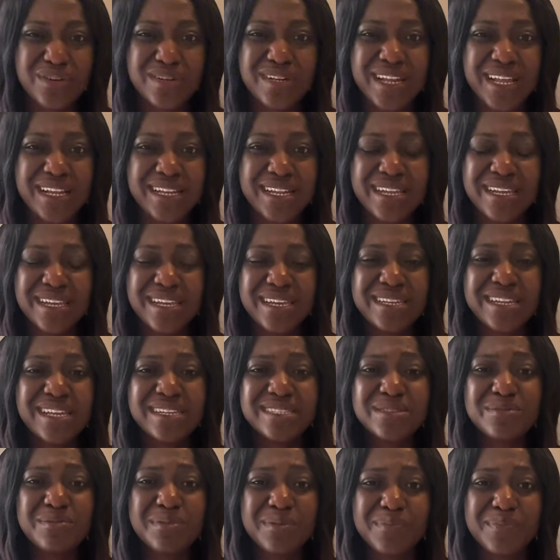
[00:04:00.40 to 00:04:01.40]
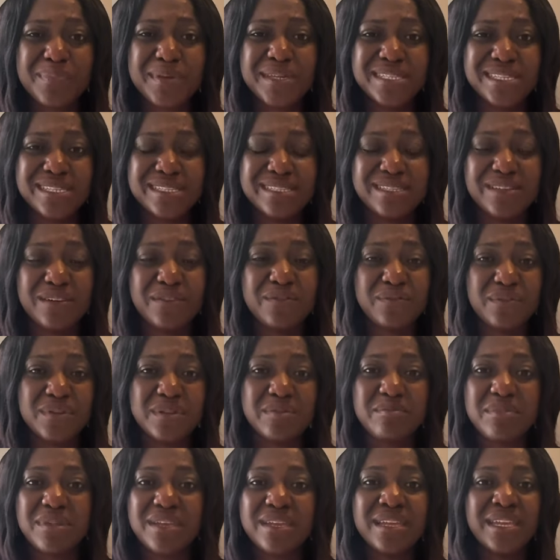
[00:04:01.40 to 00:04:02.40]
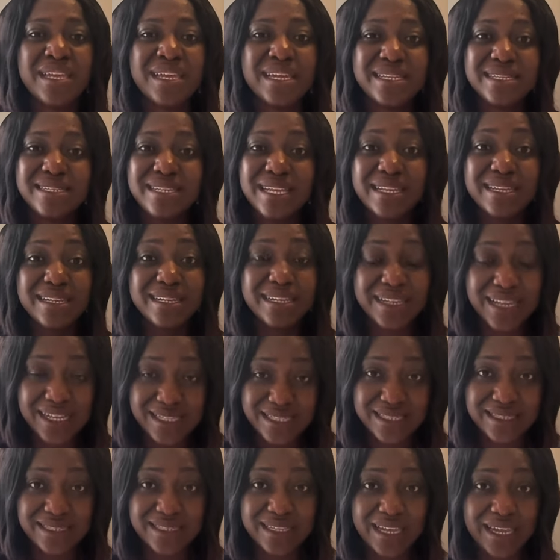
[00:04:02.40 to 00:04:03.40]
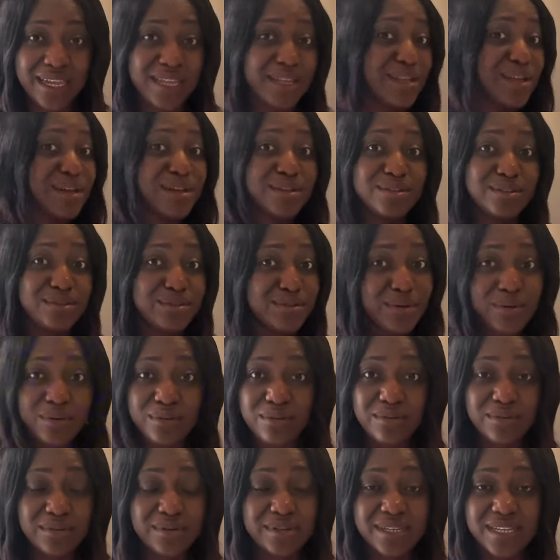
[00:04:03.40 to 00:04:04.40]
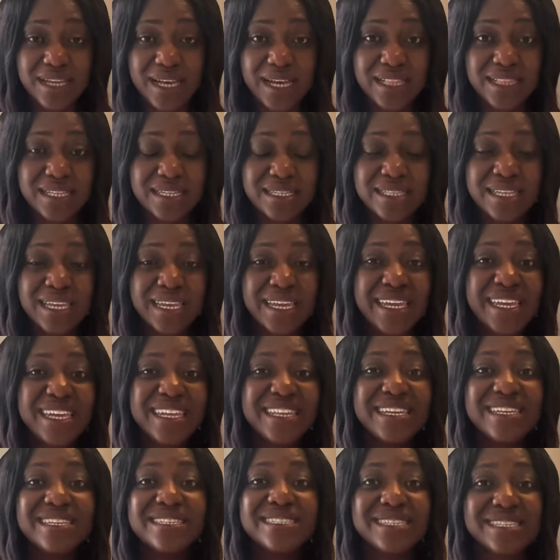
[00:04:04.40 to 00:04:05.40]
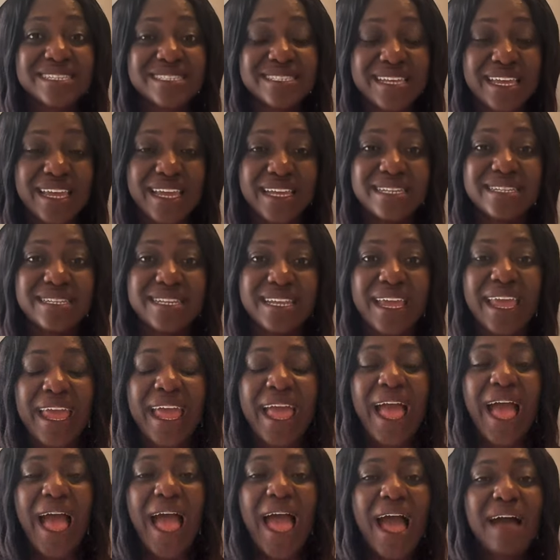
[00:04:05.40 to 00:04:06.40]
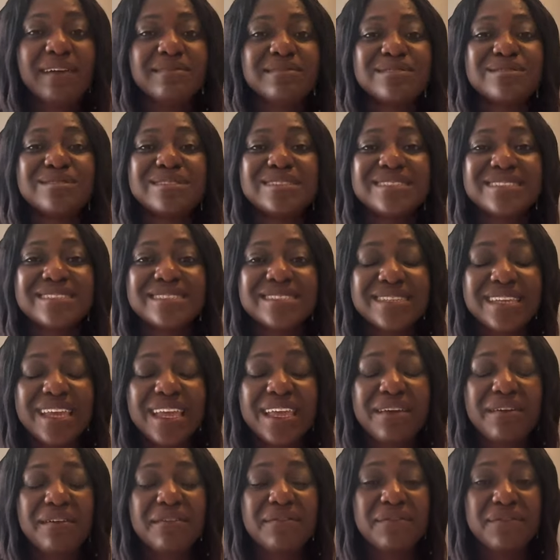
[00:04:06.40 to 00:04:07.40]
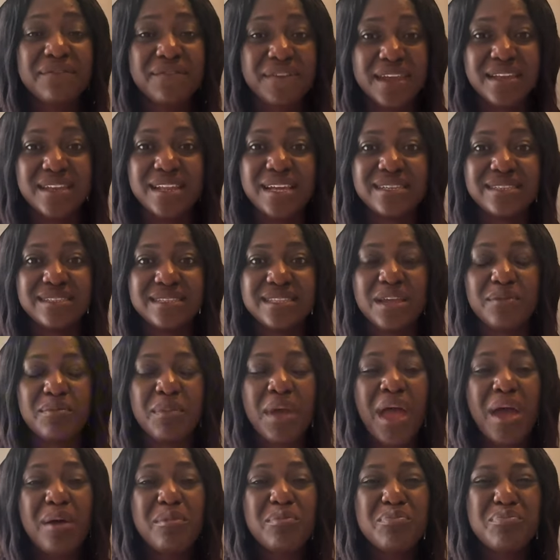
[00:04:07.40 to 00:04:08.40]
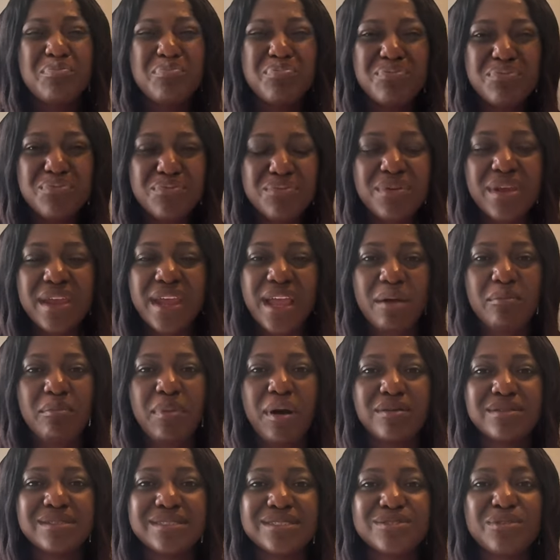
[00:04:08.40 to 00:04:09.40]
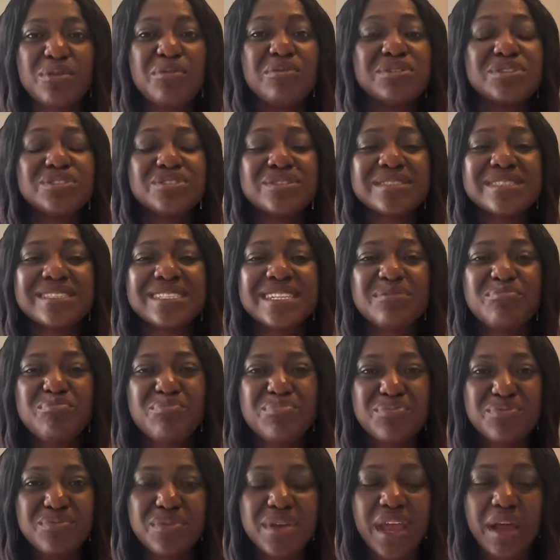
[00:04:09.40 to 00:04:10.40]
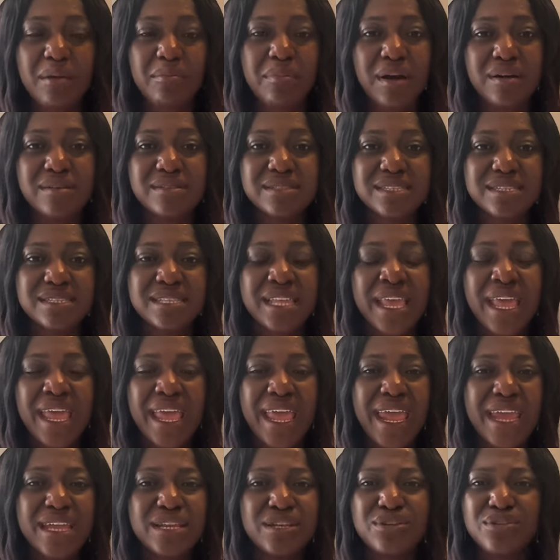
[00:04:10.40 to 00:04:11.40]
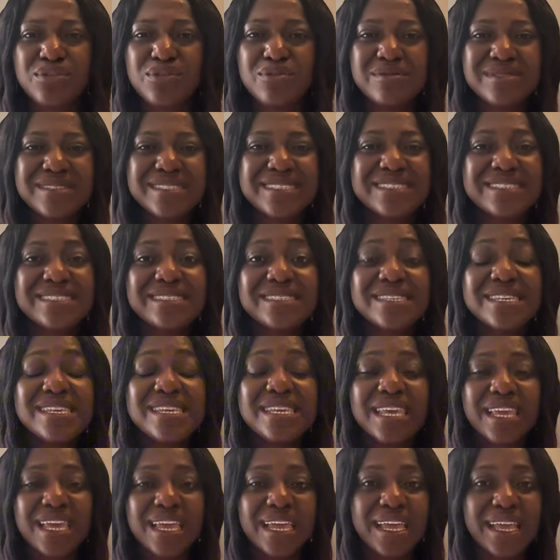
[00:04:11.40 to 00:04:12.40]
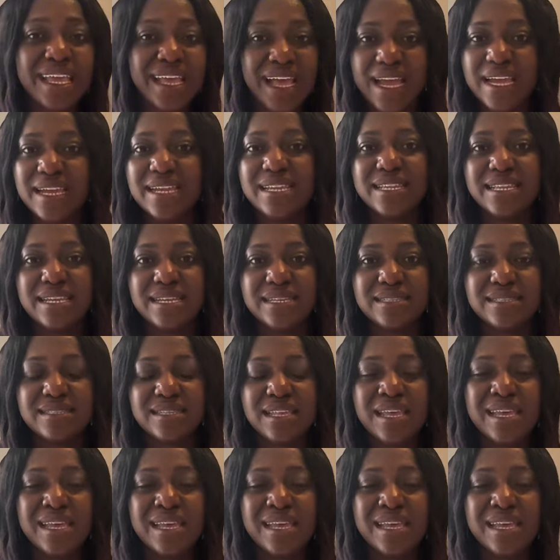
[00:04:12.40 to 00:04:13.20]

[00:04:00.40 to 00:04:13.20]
that it doesn't repeat itself with me, then that is the end. No, darling, it didn't just end there. I have to take further steps, pray about it, consciously pray about it, and seek guidance.